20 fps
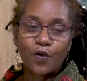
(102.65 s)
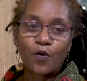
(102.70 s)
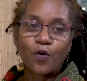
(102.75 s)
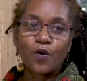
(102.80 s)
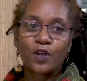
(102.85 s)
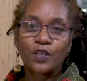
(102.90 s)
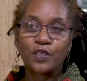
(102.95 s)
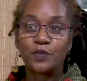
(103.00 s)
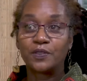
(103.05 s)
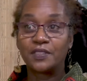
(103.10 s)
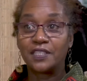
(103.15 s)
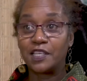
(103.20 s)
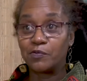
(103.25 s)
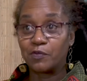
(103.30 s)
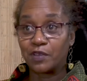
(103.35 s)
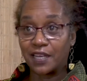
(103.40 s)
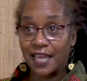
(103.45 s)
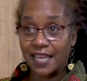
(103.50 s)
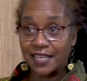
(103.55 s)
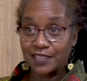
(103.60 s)
or you
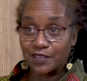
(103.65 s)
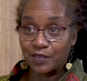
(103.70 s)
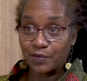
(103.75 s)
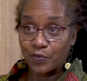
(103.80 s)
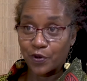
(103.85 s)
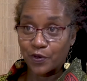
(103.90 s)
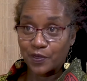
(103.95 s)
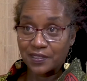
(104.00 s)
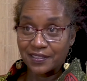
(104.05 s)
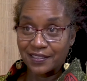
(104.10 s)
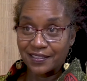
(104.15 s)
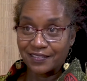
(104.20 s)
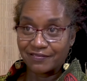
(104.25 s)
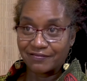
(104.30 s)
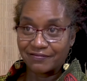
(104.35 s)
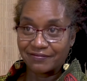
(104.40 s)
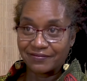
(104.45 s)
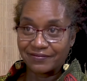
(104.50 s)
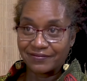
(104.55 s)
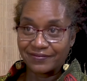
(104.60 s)
demonize the
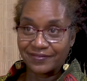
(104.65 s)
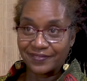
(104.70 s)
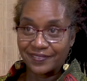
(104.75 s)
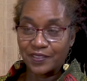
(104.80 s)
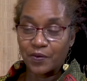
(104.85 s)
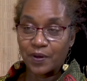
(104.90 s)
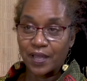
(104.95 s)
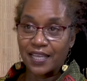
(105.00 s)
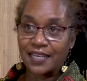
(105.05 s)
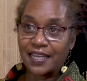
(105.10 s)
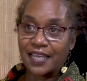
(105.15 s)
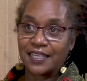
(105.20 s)
person, right?